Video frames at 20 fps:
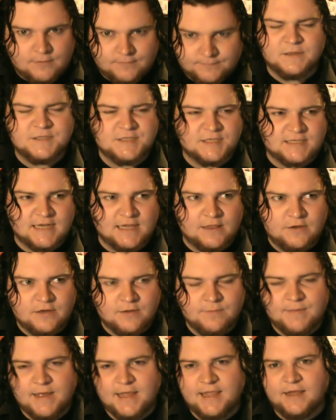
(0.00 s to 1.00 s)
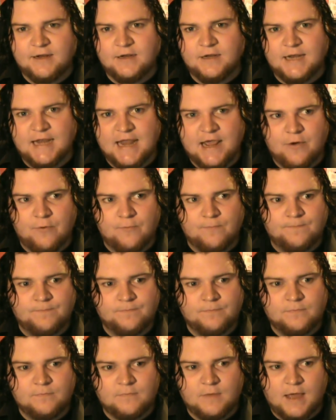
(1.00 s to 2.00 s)
As I say, looking back at it now,
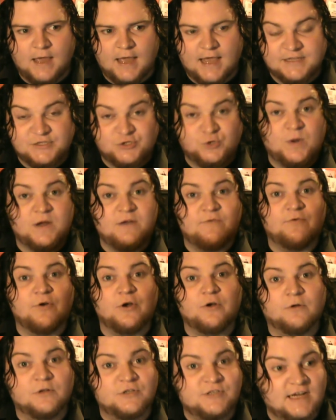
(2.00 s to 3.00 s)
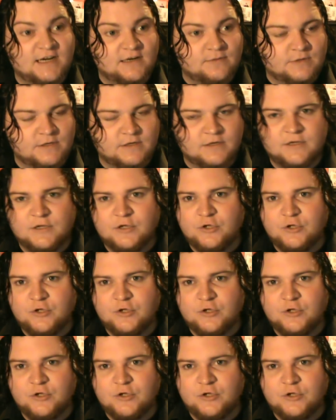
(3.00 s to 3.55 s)
as a 24-year-old gentleman